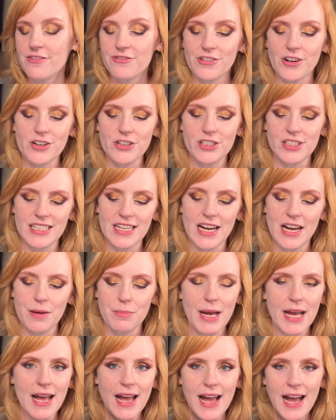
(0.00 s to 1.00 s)
First up,
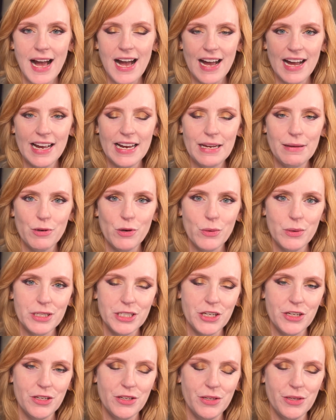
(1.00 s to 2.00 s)
I am going
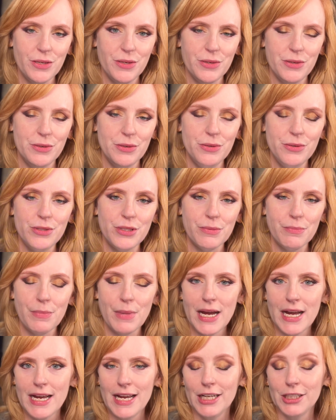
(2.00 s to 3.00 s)
to use my